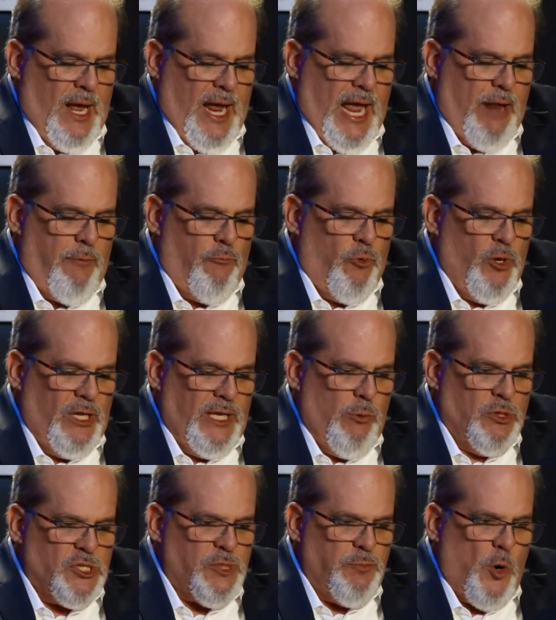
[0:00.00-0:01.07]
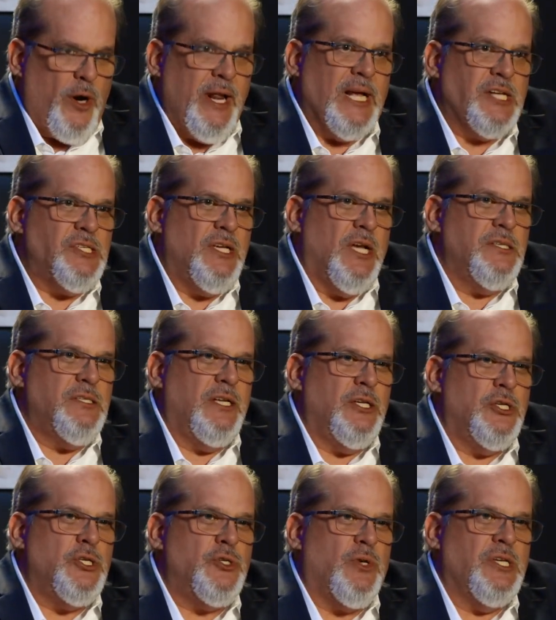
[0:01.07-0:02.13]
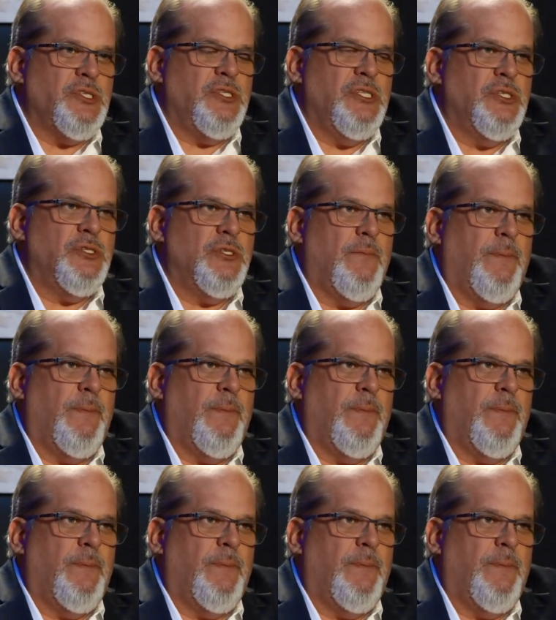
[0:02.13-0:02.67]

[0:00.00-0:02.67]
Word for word: And really what smart X does, it addresses